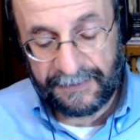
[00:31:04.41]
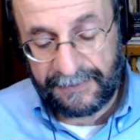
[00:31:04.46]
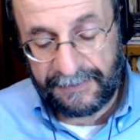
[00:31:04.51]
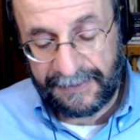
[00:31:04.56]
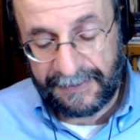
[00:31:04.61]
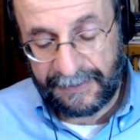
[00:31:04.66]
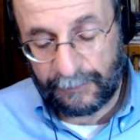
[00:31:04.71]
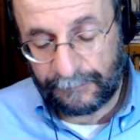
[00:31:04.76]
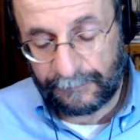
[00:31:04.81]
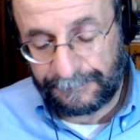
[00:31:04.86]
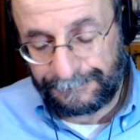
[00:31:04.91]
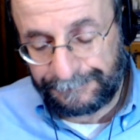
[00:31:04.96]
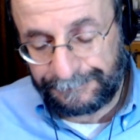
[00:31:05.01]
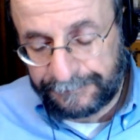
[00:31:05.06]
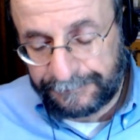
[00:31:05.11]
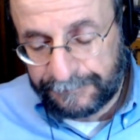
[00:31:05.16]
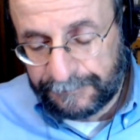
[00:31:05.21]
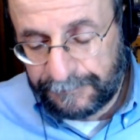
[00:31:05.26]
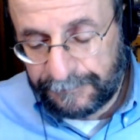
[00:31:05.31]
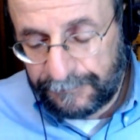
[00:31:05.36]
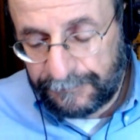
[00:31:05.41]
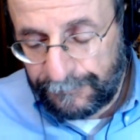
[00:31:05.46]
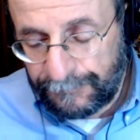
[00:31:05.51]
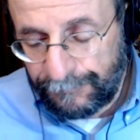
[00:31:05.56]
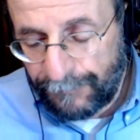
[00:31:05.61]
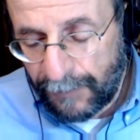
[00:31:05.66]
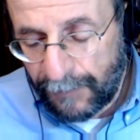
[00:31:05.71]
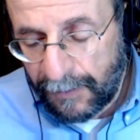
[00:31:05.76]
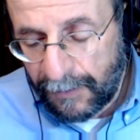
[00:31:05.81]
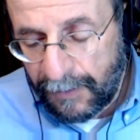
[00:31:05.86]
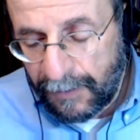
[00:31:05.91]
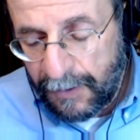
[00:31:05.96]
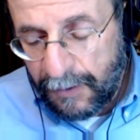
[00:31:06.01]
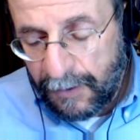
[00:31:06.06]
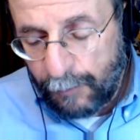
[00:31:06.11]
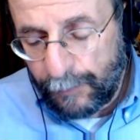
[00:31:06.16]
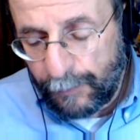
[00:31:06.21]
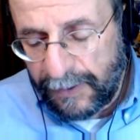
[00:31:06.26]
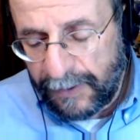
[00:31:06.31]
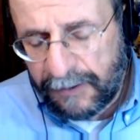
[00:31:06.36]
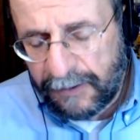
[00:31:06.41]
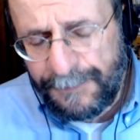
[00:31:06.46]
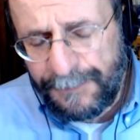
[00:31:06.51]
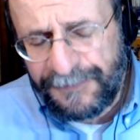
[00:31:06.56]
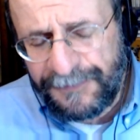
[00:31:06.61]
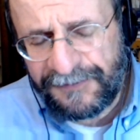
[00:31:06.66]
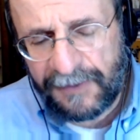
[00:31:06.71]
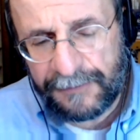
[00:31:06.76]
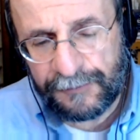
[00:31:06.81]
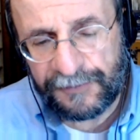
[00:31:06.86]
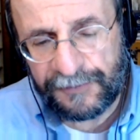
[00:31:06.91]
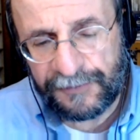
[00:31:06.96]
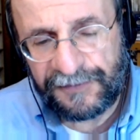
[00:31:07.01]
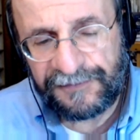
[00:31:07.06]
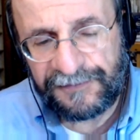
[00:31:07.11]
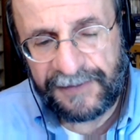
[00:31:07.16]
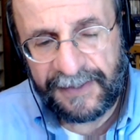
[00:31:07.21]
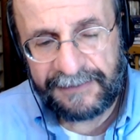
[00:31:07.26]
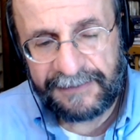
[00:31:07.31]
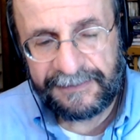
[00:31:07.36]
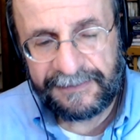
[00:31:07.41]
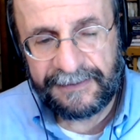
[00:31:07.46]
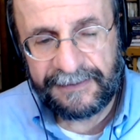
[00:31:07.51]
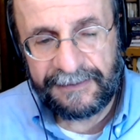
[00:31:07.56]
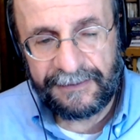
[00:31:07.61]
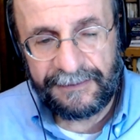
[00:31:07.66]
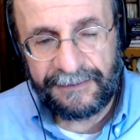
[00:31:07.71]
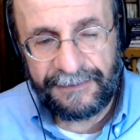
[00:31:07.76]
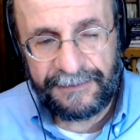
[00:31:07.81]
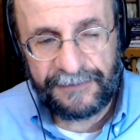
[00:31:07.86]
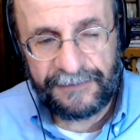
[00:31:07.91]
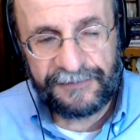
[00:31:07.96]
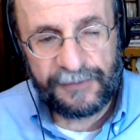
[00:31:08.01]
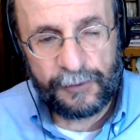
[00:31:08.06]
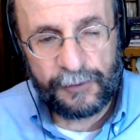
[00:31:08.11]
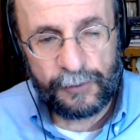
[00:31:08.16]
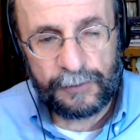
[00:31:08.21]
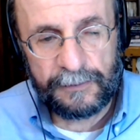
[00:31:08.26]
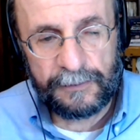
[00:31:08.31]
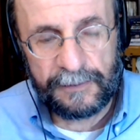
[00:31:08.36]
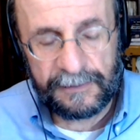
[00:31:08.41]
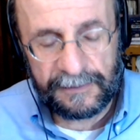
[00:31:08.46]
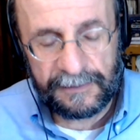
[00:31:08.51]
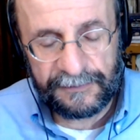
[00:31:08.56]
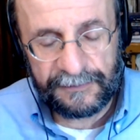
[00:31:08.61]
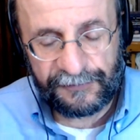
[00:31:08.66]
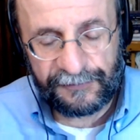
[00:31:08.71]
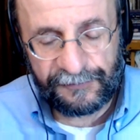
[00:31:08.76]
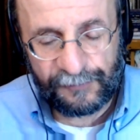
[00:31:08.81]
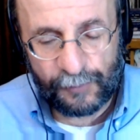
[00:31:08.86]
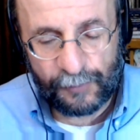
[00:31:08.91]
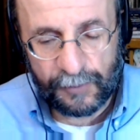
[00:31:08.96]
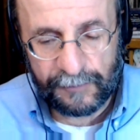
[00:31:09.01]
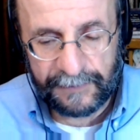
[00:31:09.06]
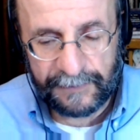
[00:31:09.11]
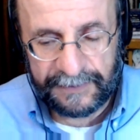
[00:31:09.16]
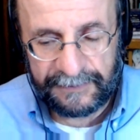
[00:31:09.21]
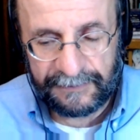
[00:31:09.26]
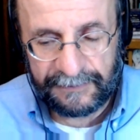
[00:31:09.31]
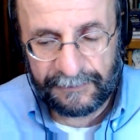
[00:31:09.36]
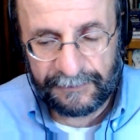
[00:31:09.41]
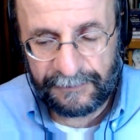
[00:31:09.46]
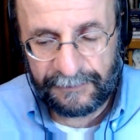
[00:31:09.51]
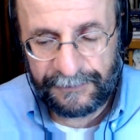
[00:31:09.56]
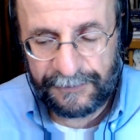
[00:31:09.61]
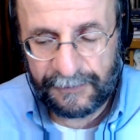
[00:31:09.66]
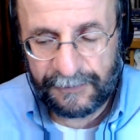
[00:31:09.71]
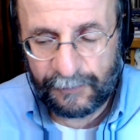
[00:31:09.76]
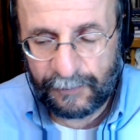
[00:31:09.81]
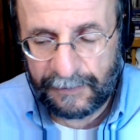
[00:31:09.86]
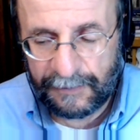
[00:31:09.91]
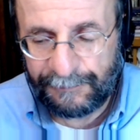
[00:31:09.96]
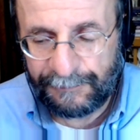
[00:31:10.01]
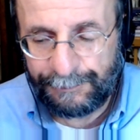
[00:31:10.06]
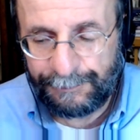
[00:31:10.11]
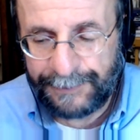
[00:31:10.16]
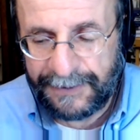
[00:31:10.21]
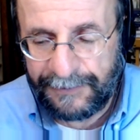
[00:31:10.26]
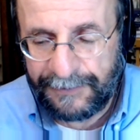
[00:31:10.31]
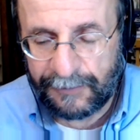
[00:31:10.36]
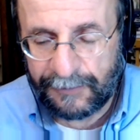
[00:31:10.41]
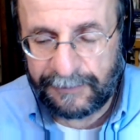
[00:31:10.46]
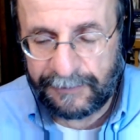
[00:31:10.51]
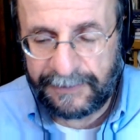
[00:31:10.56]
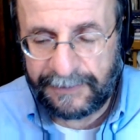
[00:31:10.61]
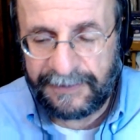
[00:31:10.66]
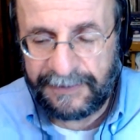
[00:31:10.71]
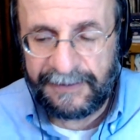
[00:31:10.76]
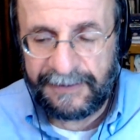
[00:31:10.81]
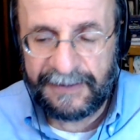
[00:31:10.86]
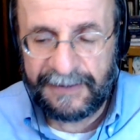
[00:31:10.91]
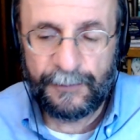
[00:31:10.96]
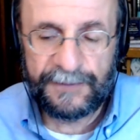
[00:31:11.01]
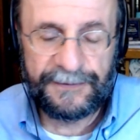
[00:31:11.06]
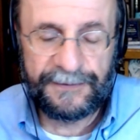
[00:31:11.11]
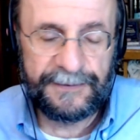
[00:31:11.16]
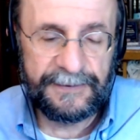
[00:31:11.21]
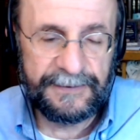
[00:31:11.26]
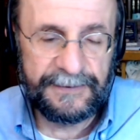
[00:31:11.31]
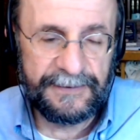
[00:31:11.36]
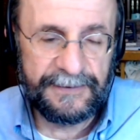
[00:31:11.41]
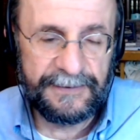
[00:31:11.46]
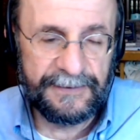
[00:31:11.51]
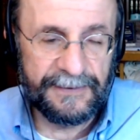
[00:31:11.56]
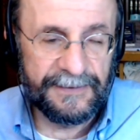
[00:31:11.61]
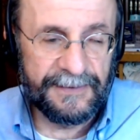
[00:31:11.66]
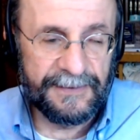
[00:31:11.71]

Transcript: Now, when it comes to understanding this whole story, of Peter eating with the